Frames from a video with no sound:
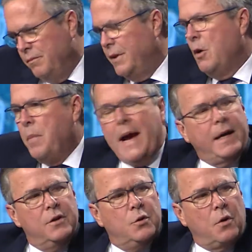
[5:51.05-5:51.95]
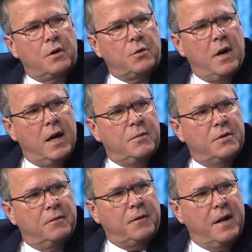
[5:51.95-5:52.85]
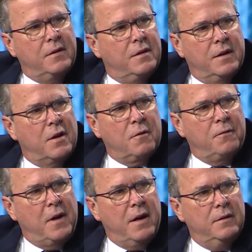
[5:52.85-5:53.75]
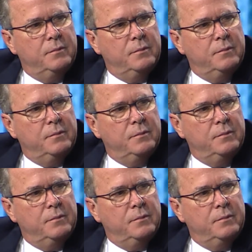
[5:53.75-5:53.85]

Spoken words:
go back into our tribes to fight another fight.